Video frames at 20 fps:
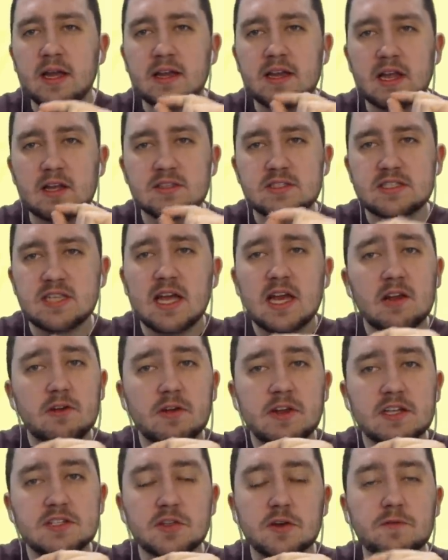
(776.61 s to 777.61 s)
Now,
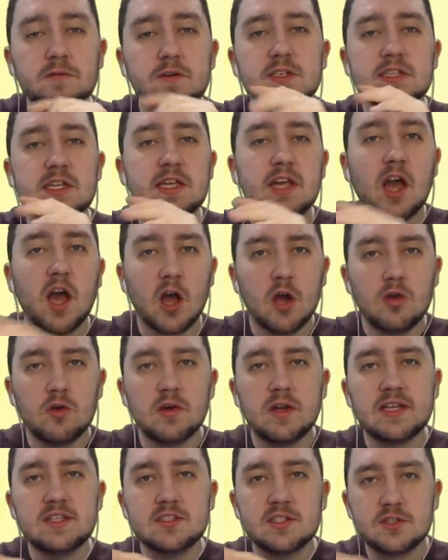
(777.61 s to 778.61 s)
salary is obviously
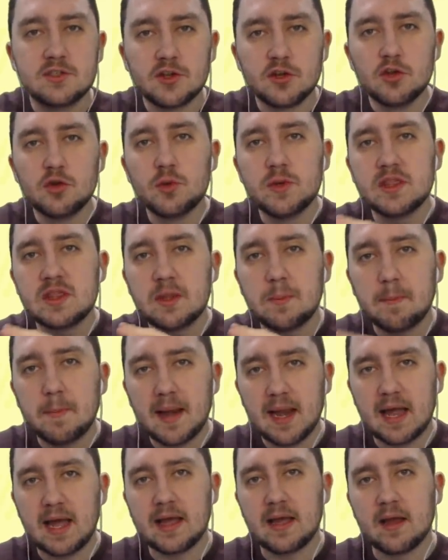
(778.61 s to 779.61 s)
only to do with the
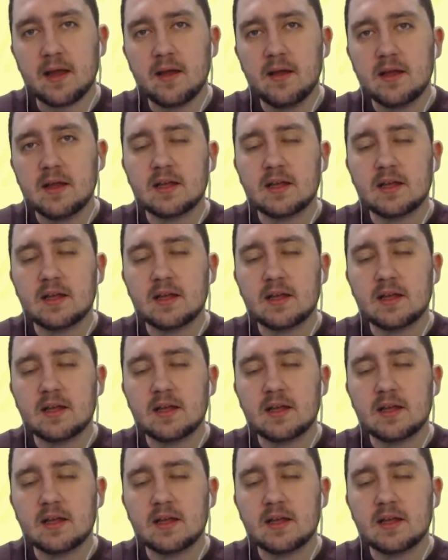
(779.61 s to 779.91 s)
player.